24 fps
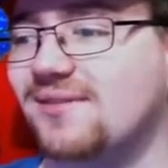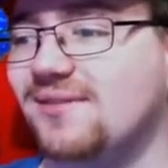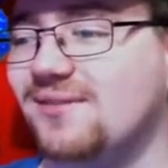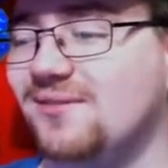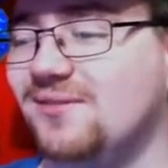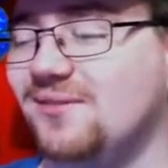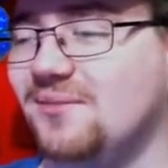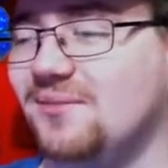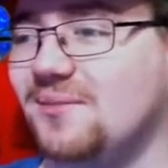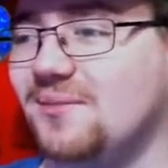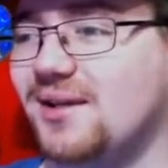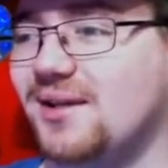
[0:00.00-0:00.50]

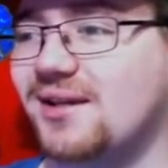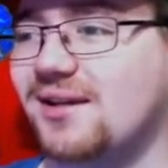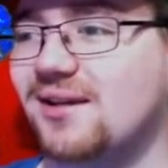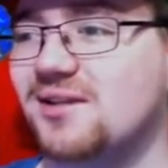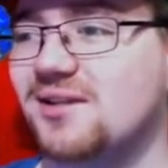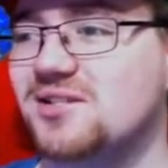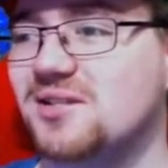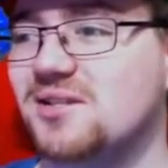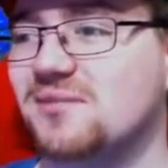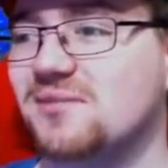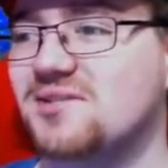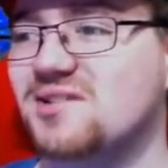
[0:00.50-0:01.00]
Oh my
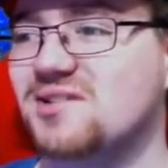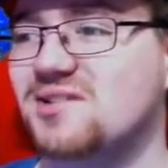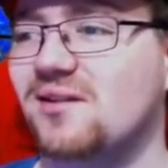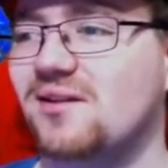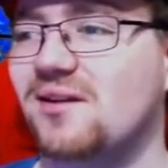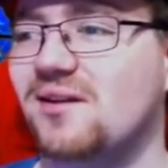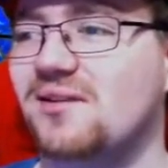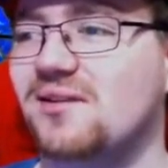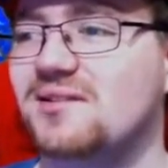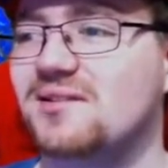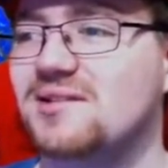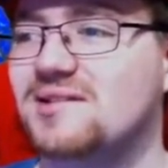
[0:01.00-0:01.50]
gosh, that was
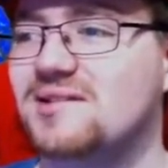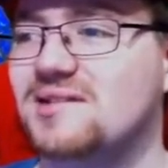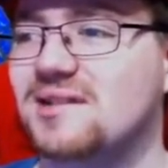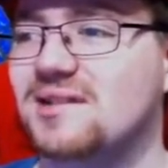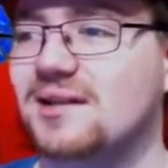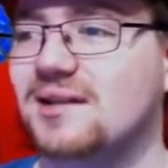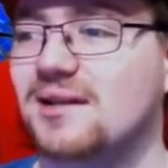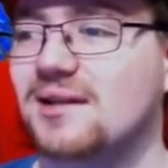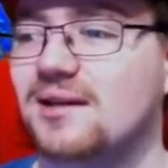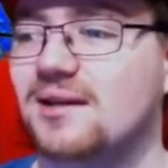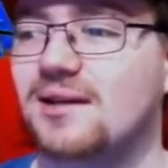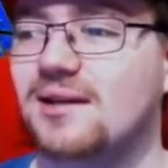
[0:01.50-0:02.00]
close.
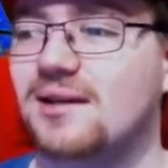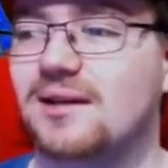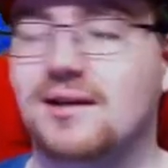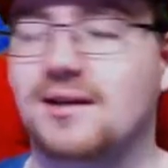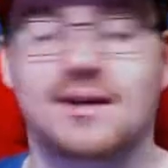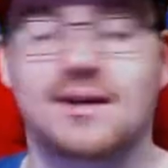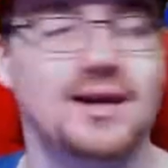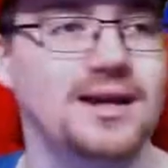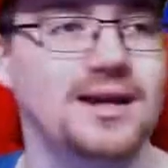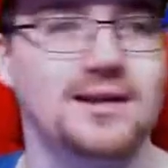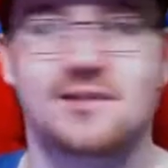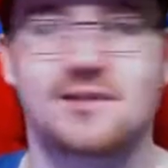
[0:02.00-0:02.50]

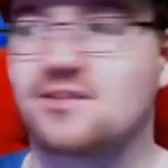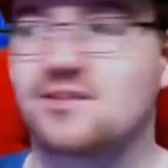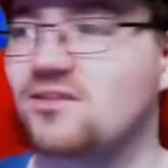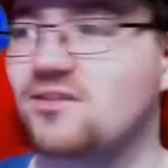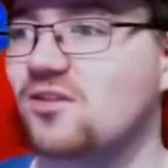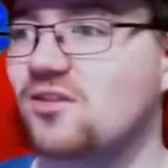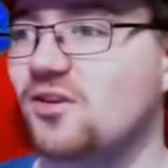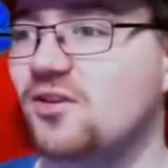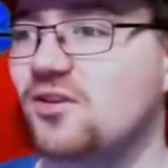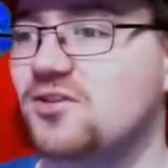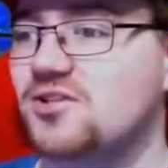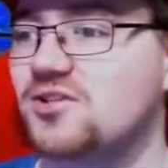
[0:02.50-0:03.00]

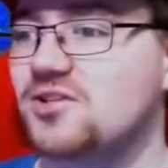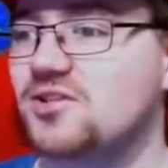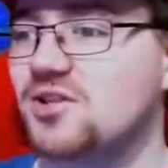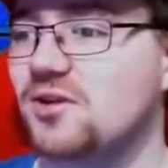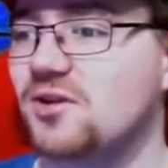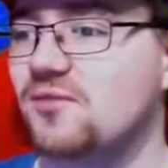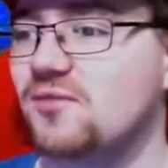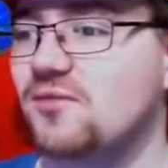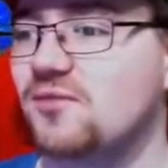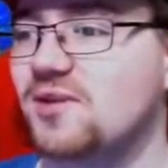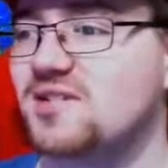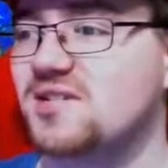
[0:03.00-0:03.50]
So
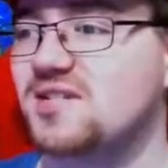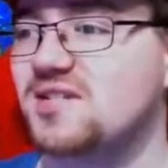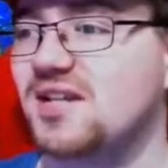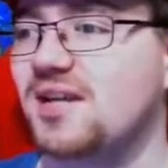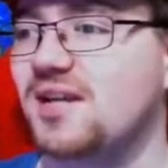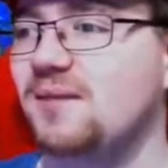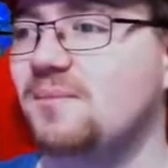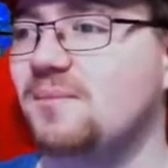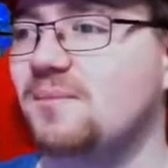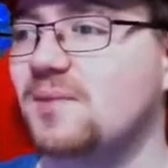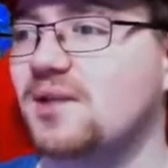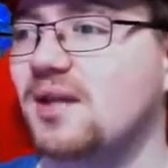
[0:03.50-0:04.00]
so
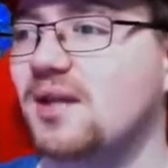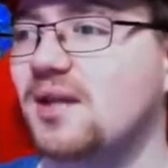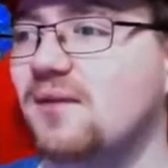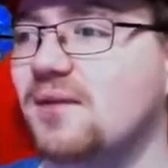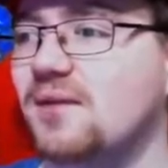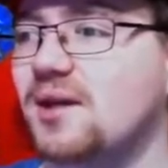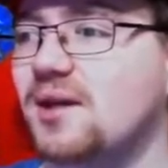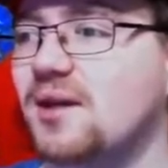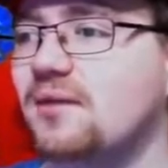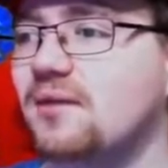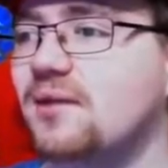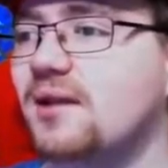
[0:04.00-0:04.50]
risky, but there
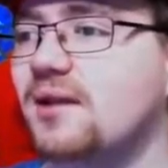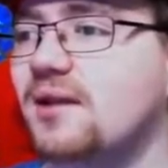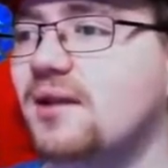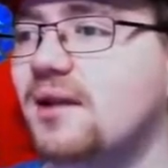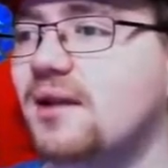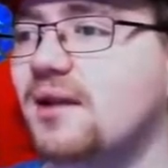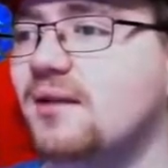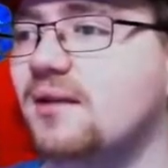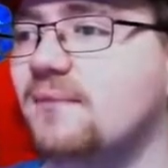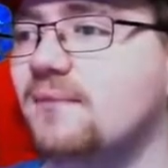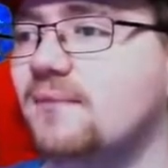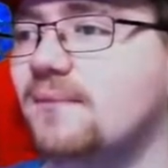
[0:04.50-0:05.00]
we go. I
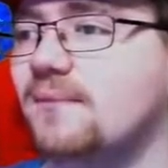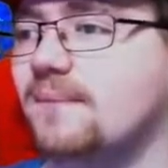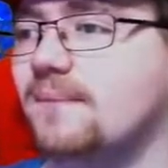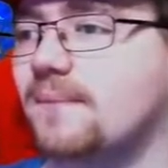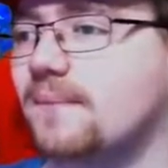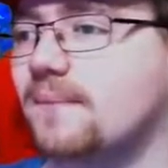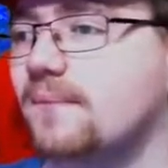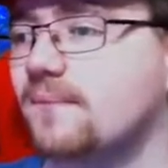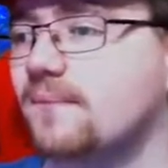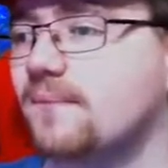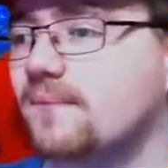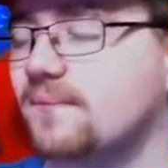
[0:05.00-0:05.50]
did it.
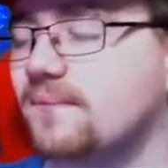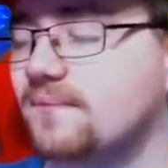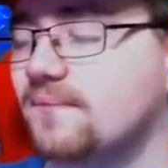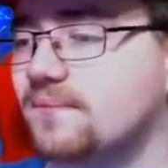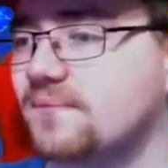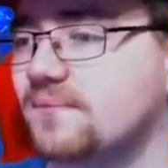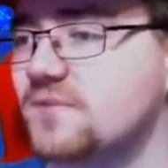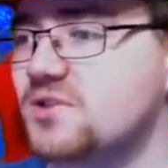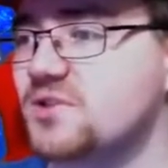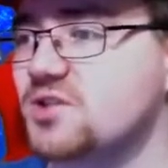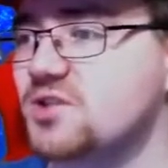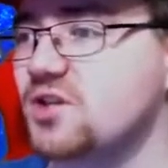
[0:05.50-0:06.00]

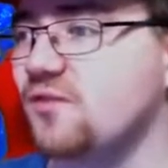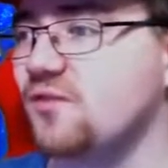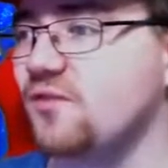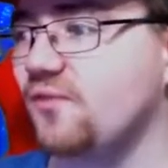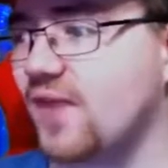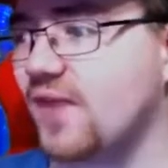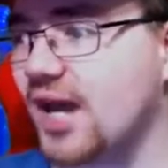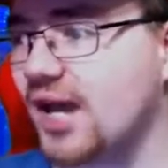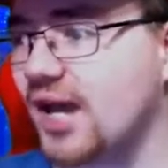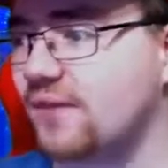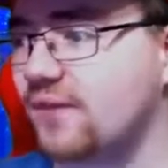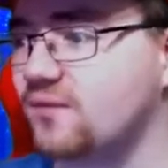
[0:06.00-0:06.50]

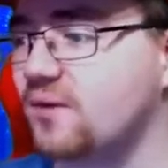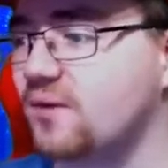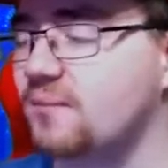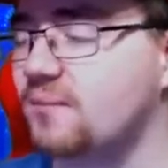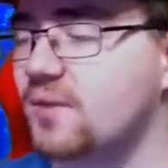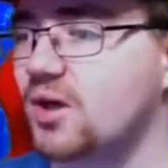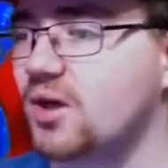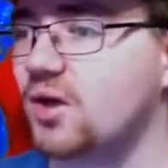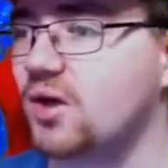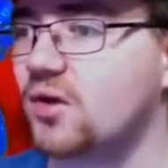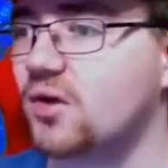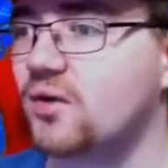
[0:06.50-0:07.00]
Survival
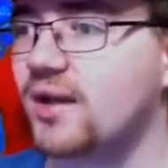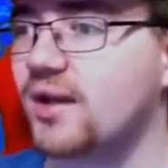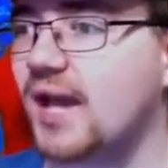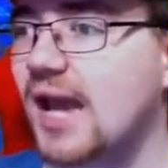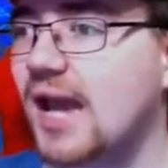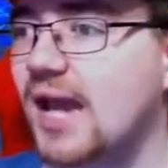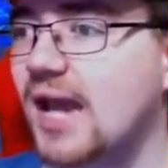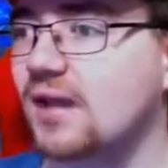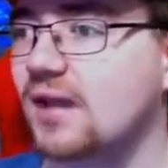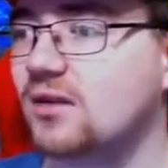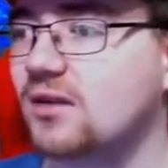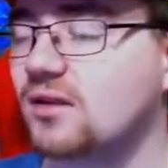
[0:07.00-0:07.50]
mode
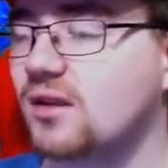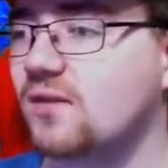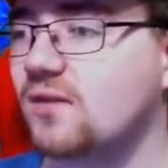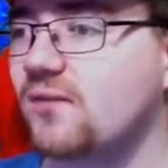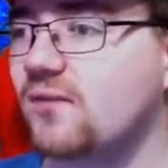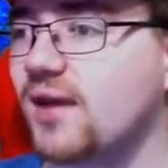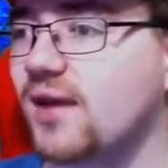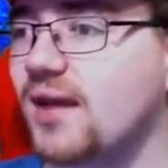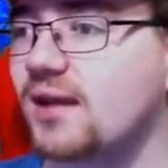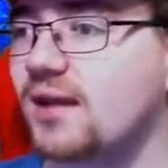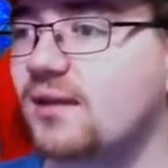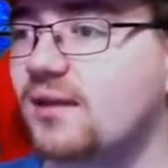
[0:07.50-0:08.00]

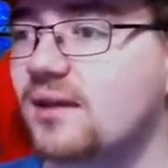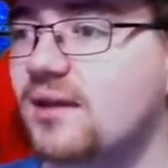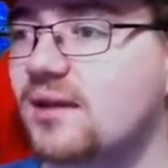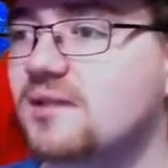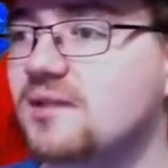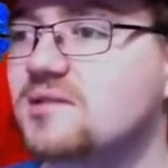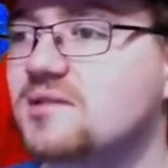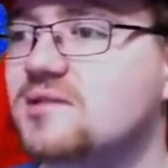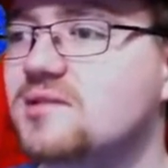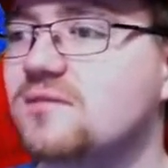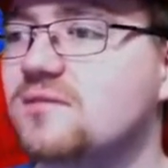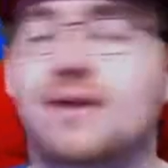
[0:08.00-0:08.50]
activate.
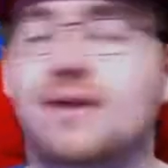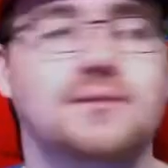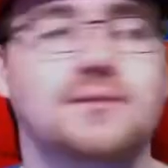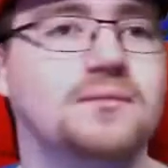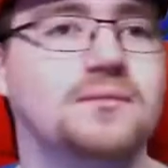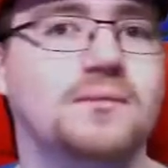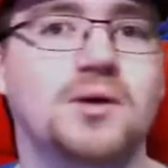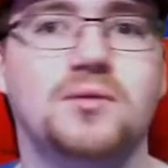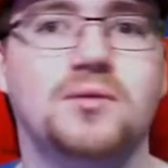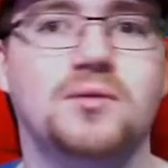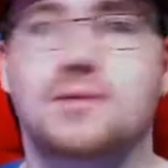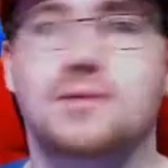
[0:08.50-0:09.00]
Yeah, survival
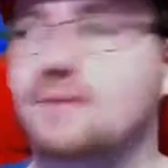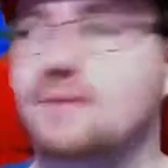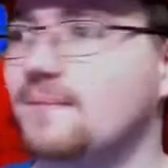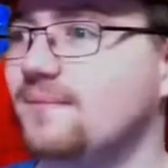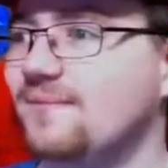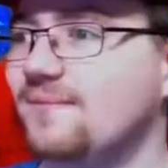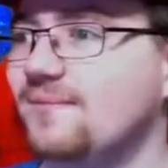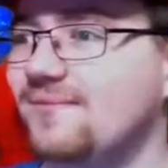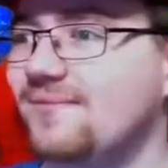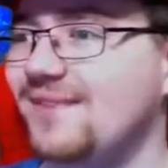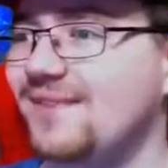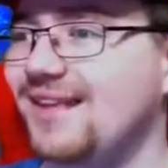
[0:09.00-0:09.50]
mode.
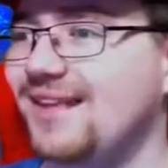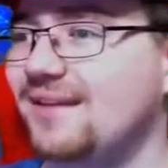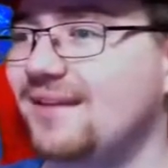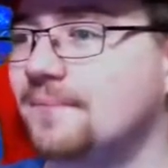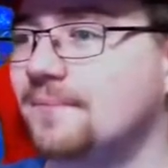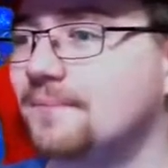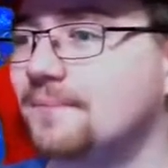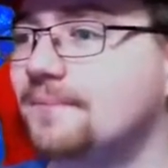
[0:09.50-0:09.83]
Dang.